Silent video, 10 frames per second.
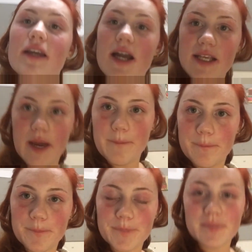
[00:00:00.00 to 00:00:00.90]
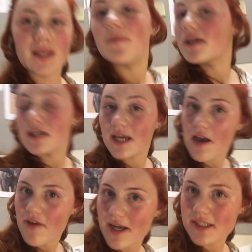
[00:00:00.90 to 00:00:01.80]
And yeah, now we're going to get
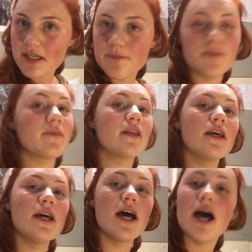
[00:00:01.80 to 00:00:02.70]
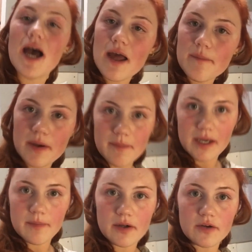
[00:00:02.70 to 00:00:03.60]
ready and put
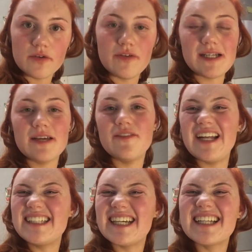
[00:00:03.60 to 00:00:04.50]
makeup on ready for later.